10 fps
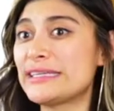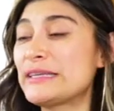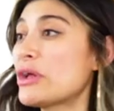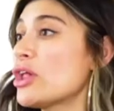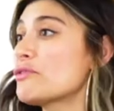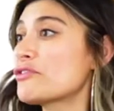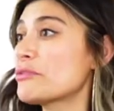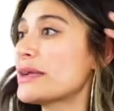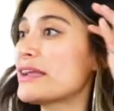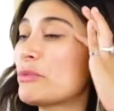email
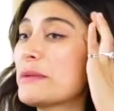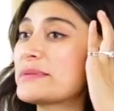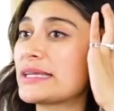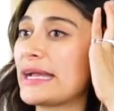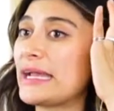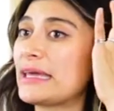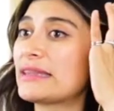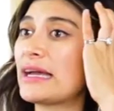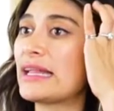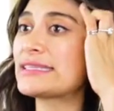from my website
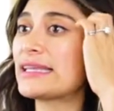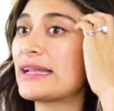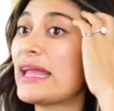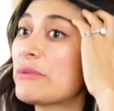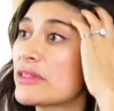that said, hey,